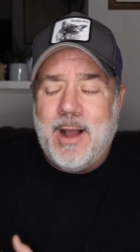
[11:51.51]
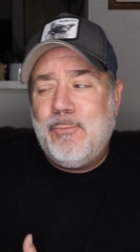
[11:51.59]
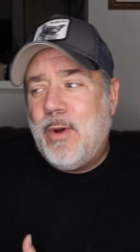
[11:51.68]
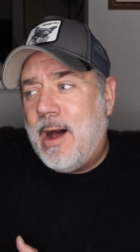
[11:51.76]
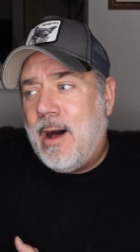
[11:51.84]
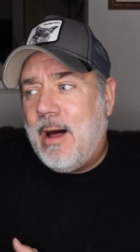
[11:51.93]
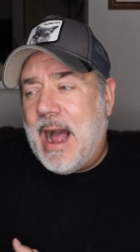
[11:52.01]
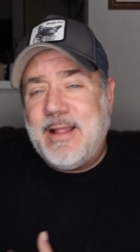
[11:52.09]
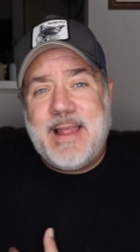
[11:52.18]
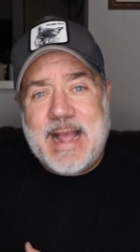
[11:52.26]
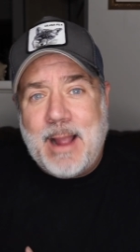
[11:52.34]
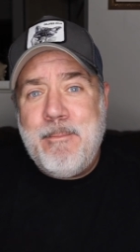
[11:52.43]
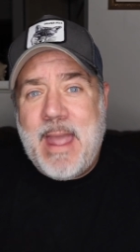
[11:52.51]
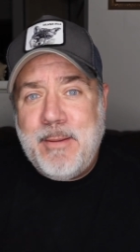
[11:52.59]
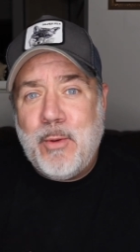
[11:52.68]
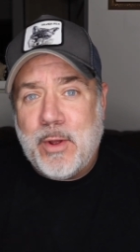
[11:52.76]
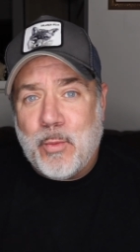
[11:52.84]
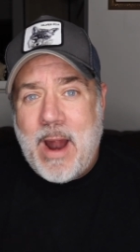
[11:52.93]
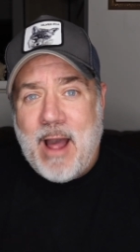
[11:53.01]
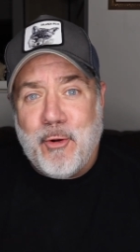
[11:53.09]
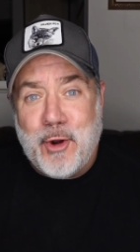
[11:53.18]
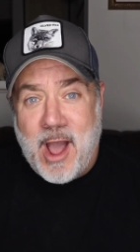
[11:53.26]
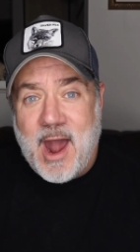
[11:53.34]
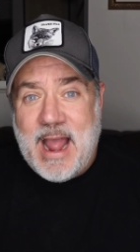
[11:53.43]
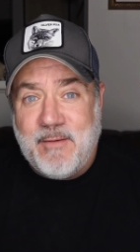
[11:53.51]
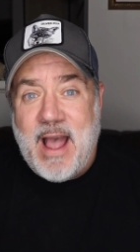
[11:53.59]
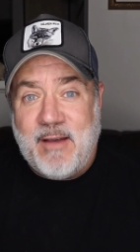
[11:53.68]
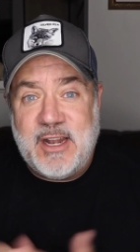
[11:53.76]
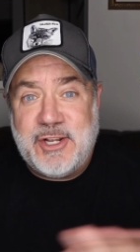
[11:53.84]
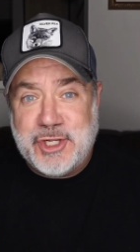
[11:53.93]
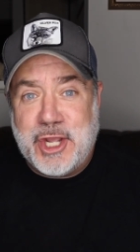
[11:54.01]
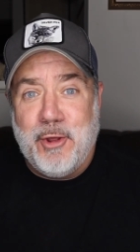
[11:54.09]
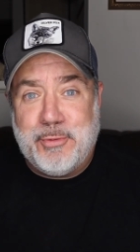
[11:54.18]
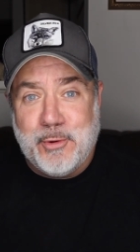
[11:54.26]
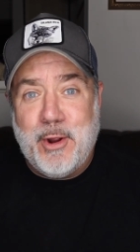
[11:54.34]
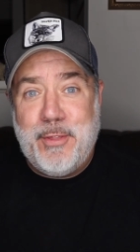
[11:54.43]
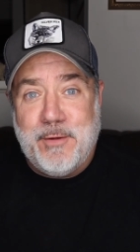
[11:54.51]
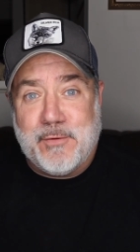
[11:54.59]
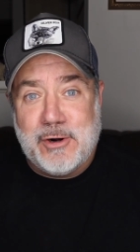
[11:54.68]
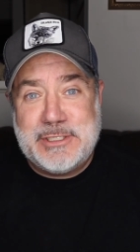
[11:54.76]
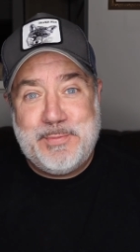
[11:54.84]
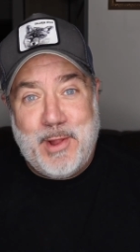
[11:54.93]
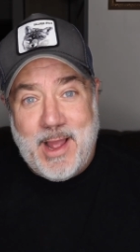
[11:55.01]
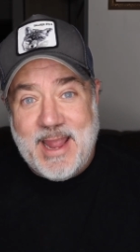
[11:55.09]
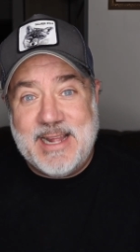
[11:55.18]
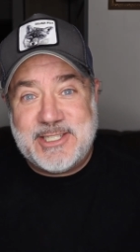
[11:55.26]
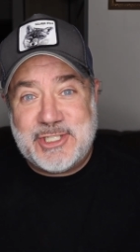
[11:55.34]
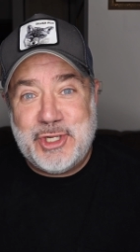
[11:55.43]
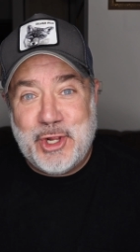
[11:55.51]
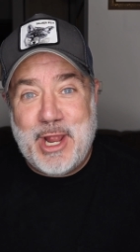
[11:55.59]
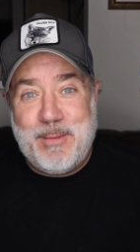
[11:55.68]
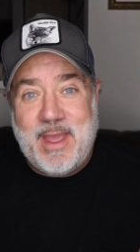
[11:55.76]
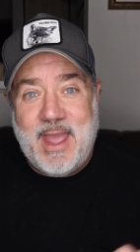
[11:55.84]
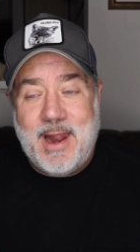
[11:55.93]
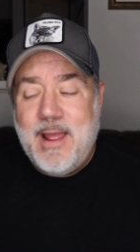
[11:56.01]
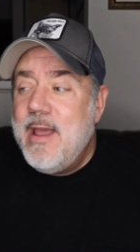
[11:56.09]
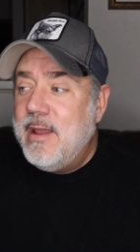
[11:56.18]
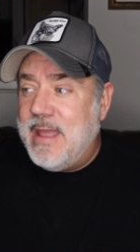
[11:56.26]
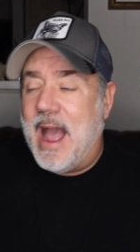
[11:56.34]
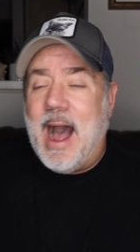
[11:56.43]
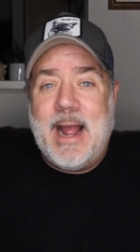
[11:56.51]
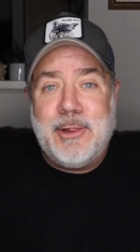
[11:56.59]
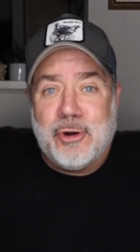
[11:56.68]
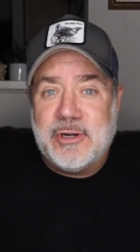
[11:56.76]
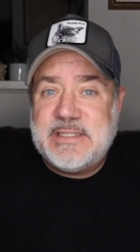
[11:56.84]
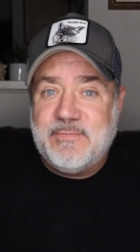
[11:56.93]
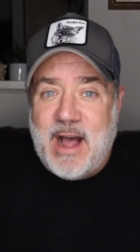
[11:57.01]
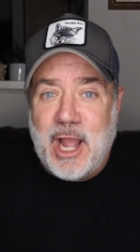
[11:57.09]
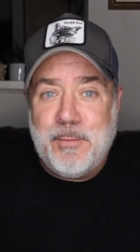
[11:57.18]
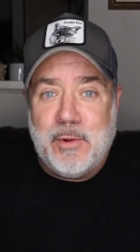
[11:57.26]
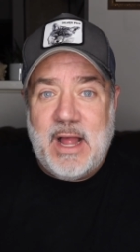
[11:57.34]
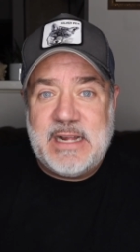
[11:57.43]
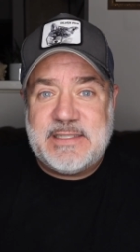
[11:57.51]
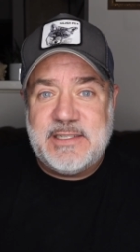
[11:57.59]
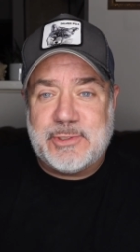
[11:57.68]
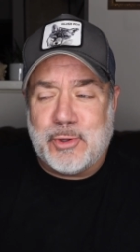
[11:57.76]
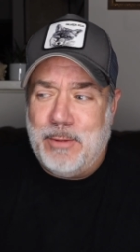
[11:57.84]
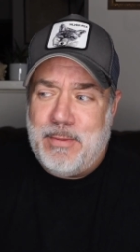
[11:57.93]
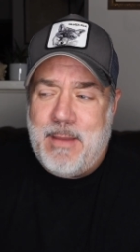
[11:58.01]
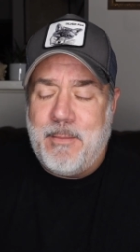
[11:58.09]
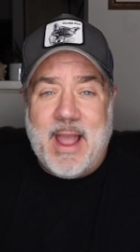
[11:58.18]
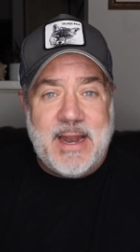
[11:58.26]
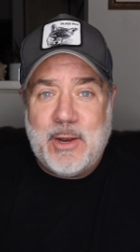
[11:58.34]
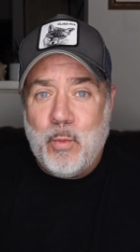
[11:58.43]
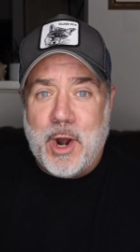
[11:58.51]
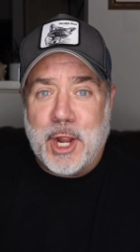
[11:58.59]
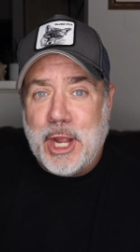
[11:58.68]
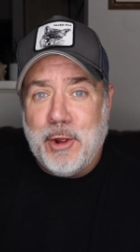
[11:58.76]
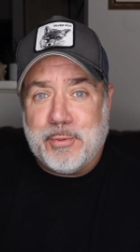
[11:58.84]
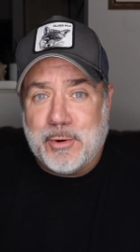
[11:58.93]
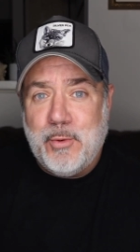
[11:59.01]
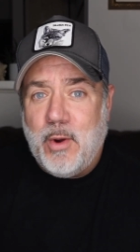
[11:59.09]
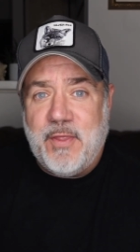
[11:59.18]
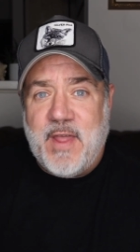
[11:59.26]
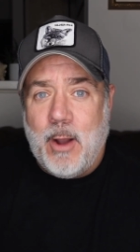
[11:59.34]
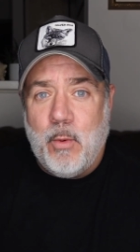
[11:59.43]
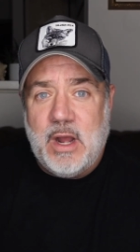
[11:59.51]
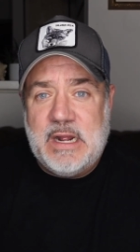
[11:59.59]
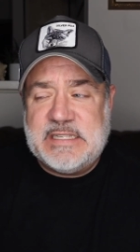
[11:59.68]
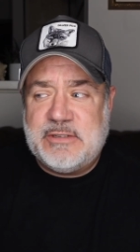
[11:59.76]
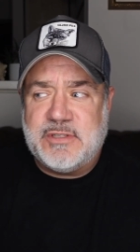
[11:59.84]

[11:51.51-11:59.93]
Well, I think I maybe would rather not have had to go through it in the first place. Do you know what I mean? Yeah, I learned some valuable lessons through it, but maybe I didn't want to go through what that was.